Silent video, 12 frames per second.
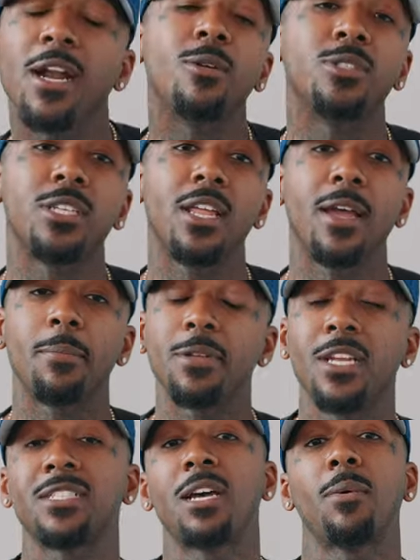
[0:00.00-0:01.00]
I don't say that, but
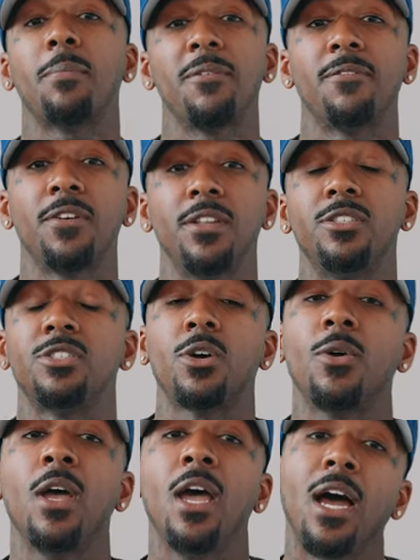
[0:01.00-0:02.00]
that's how I be feeling.
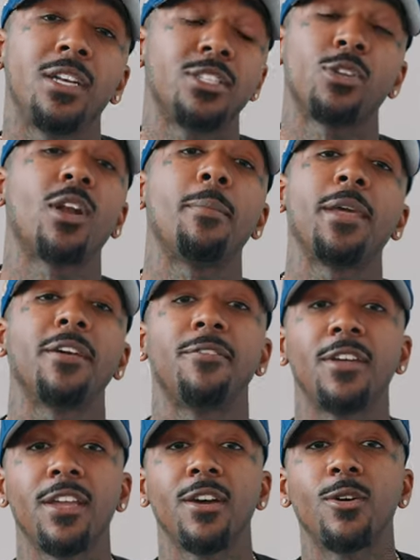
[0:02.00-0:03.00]
So I just thought I'd make a
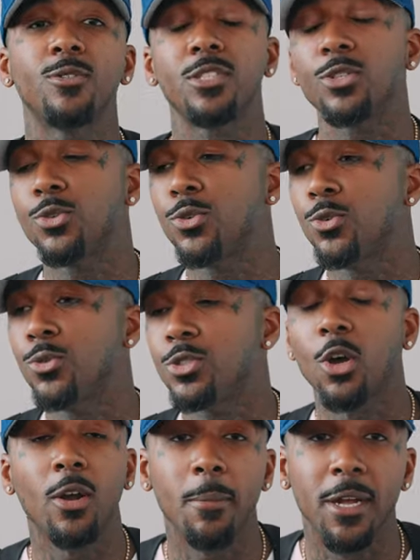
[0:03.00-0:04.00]
video to
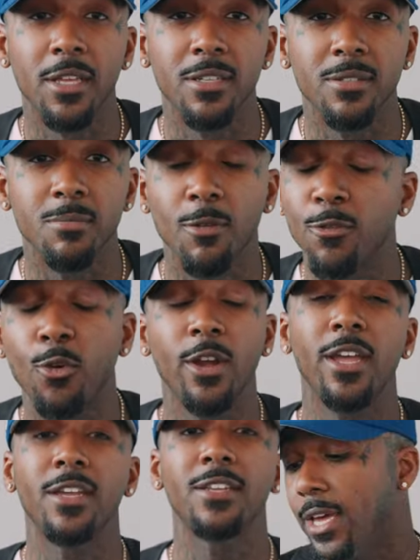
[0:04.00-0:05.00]
talk about it
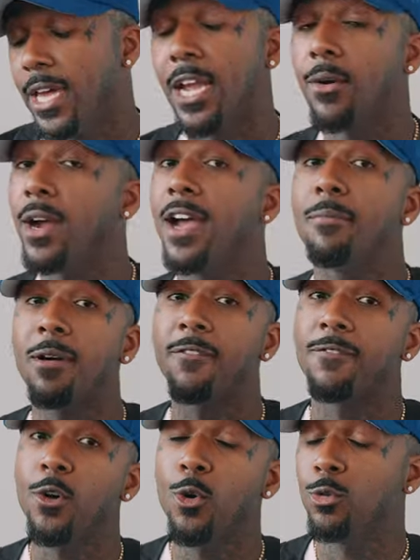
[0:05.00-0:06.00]
beforehand. Here I have my
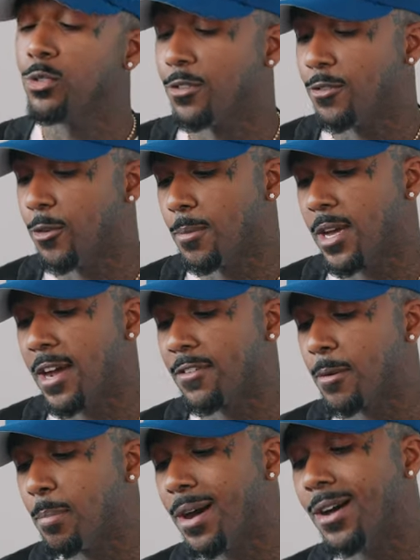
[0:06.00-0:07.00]
phone, you feel me? I've
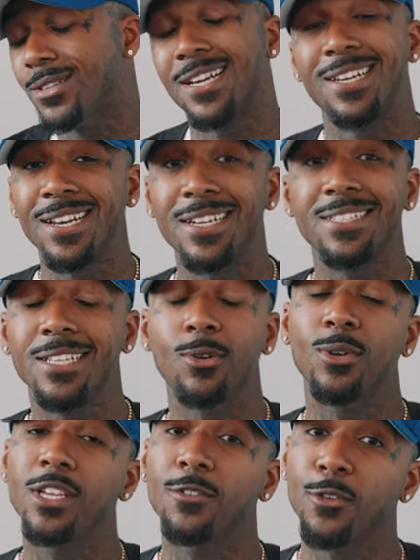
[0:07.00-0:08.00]
compiled a nice
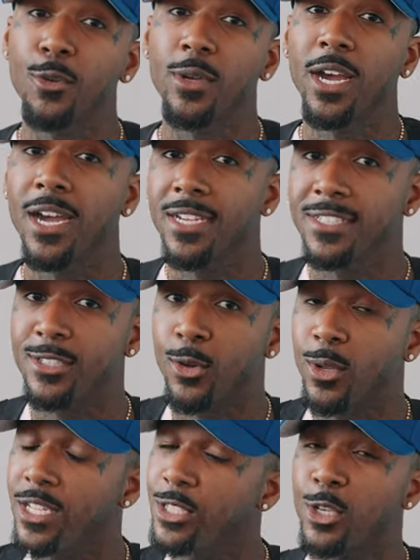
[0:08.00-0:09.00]
little list for you guys, so
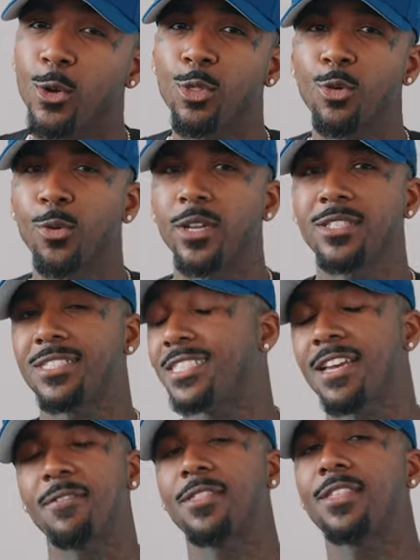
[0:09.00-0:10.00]
let's go through it.
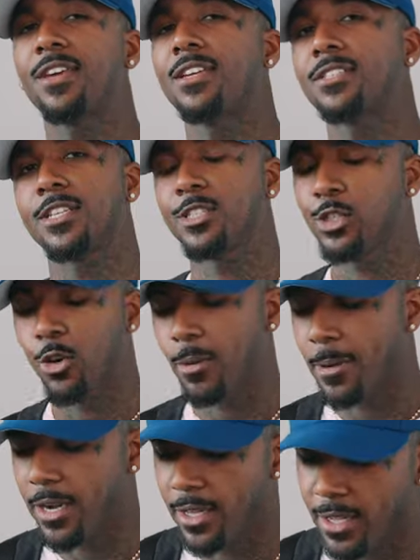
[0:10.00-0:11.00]
Seven things, let's talk
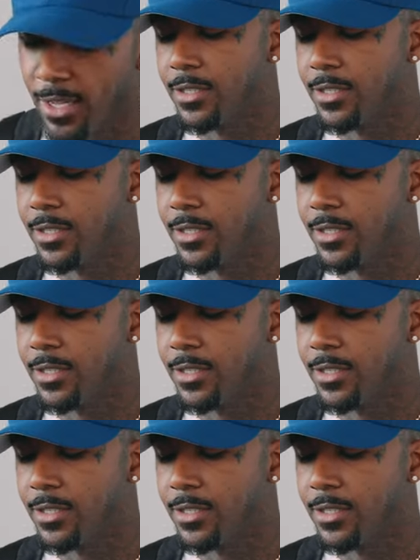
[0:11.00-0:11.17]
about it.